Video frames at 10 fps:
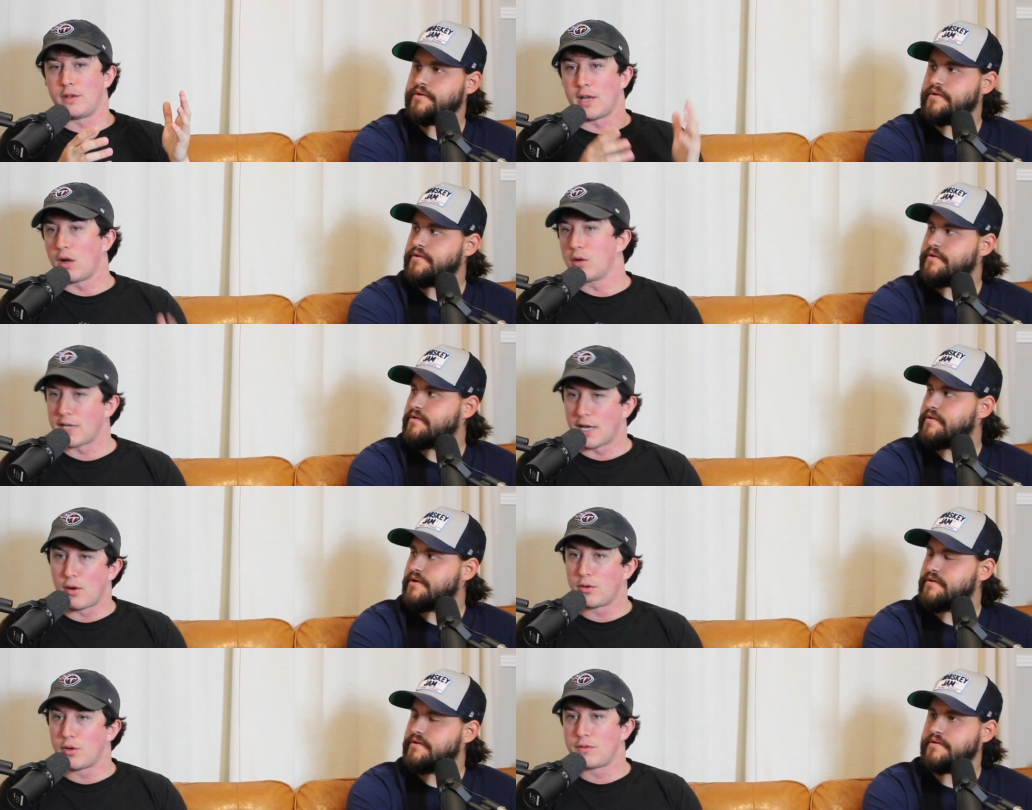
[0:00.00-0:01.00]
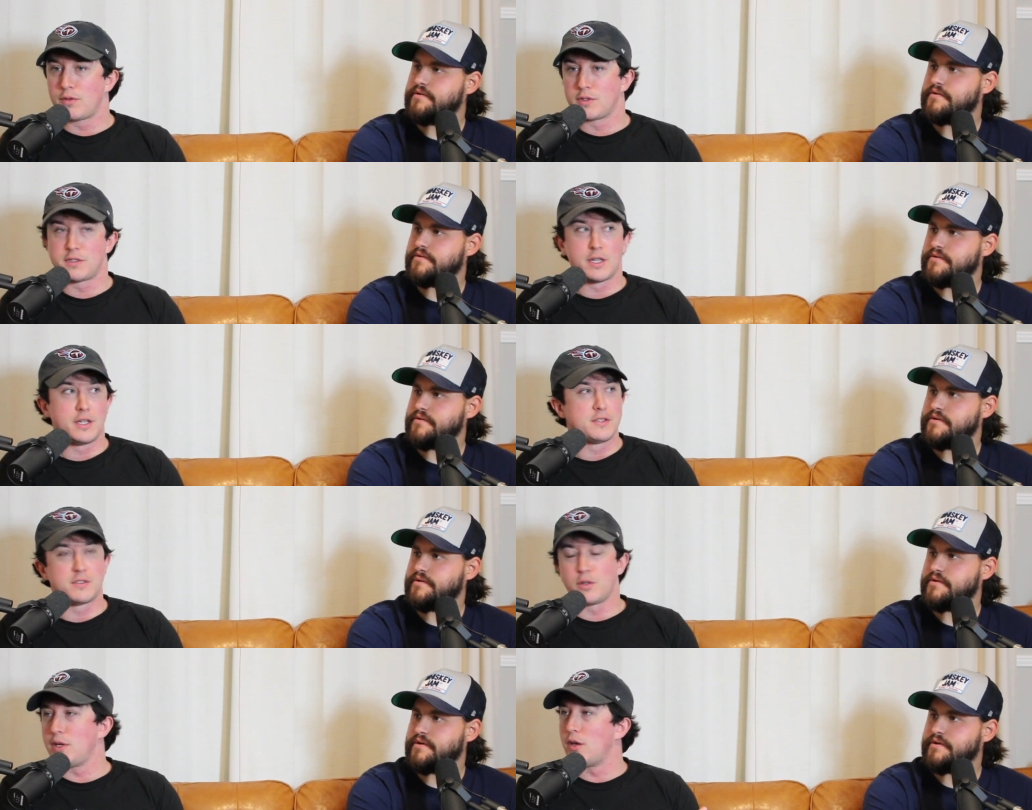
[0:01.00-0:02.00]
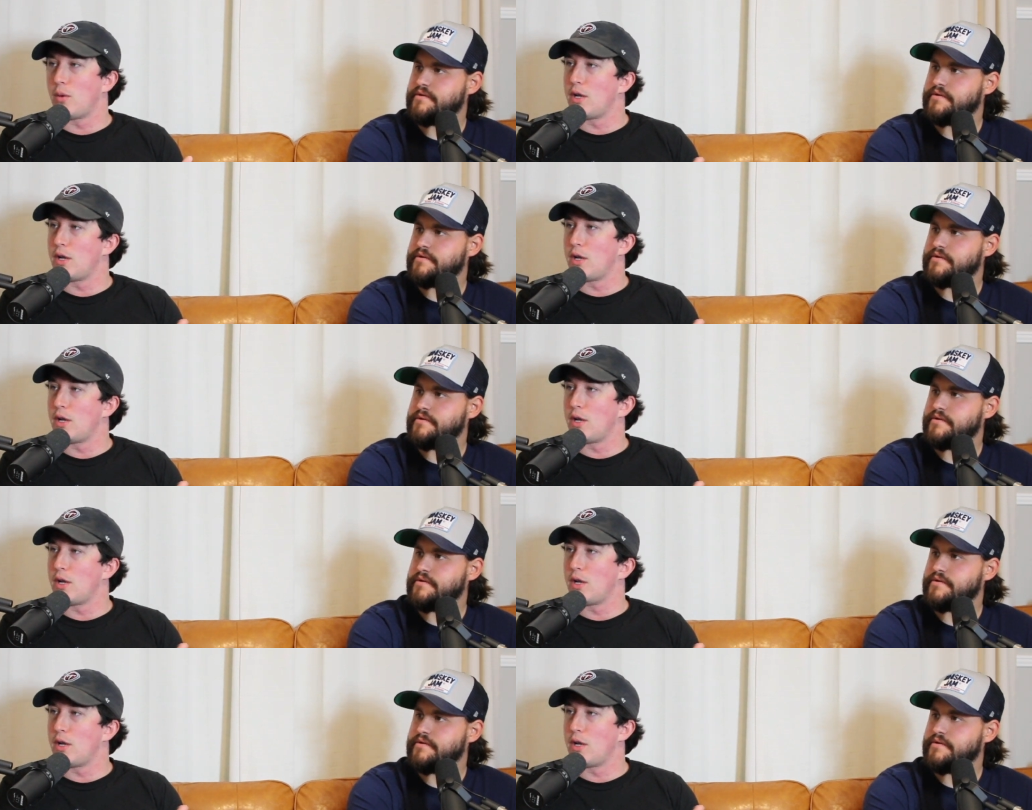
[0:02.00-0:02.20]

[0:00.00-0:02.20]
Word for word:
Speaker 1: downtown of the cities? Do we know